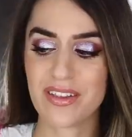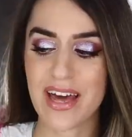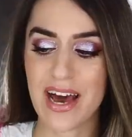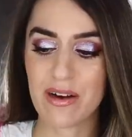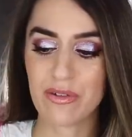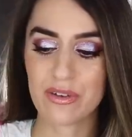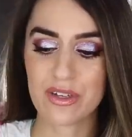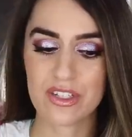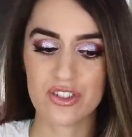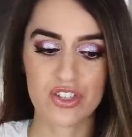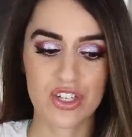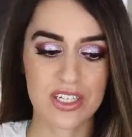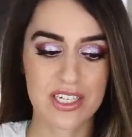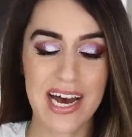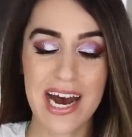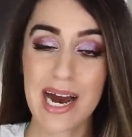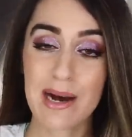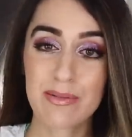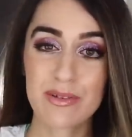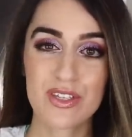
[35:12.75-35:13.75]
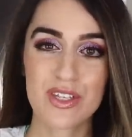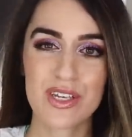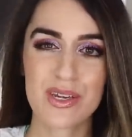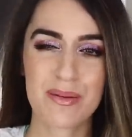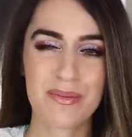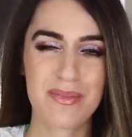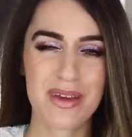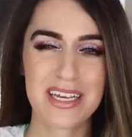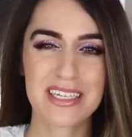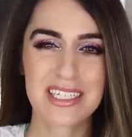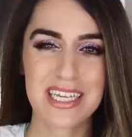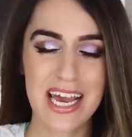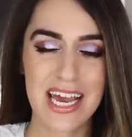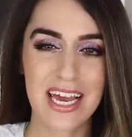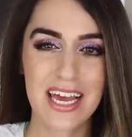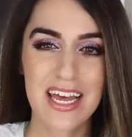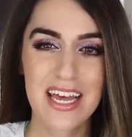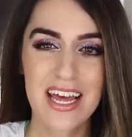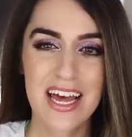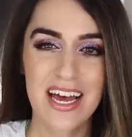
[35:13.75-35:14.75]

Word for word: That was just absolutely amazing.